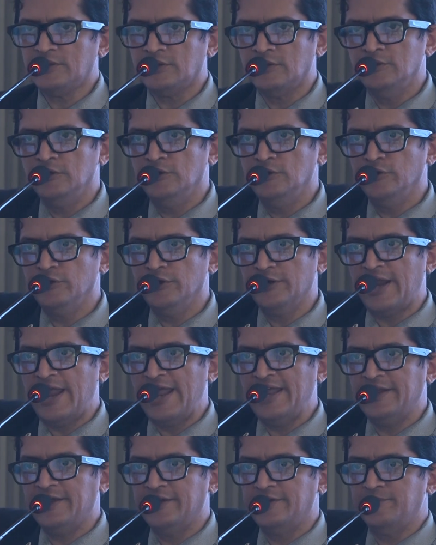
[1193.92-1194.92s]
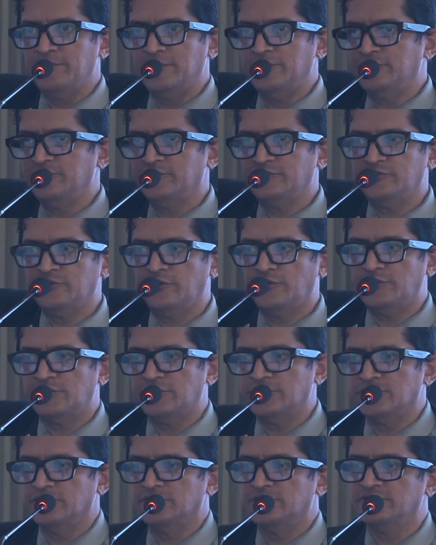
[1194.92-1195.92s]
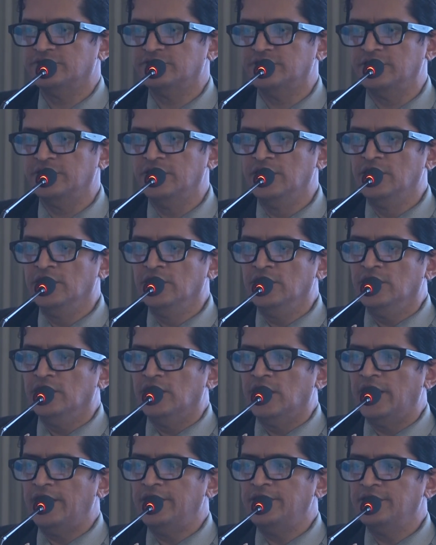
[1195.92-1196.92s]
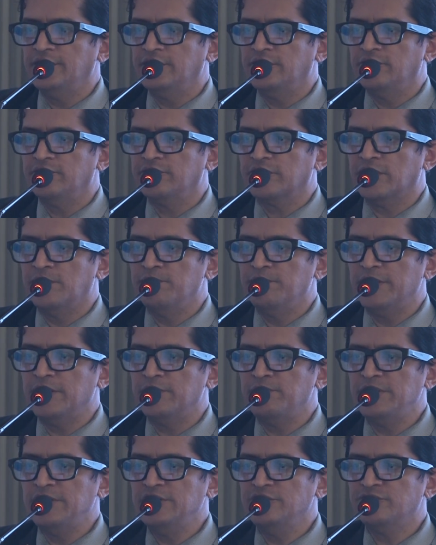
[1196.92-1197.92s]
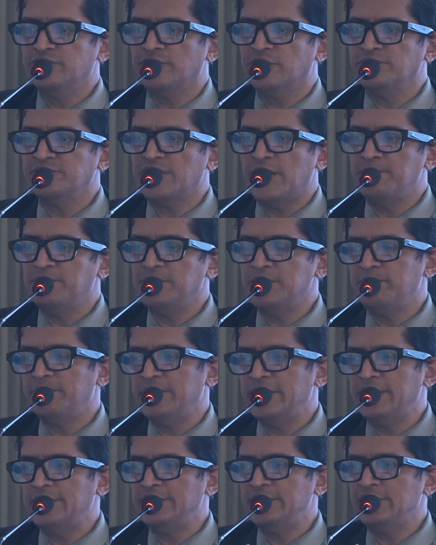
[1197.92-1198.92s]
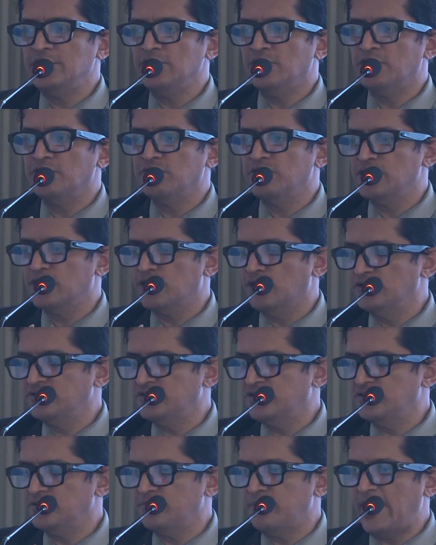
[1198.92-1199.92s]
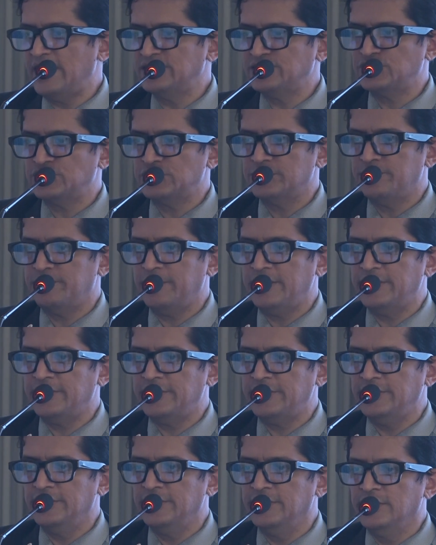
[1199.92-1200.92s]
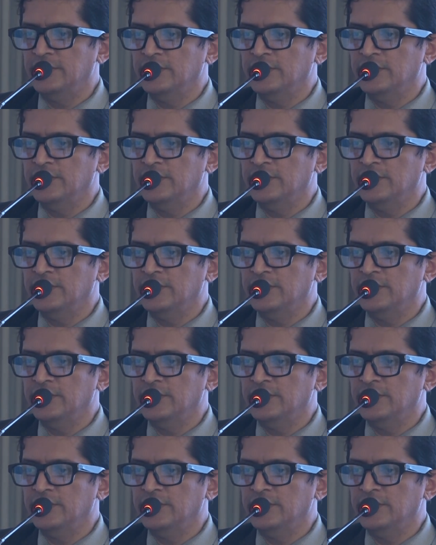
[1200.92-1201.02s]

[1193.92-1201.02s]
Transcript: Then you can rank it because it's not the same. And compare means from sample, pair T, or Wilkinson's matched pair T.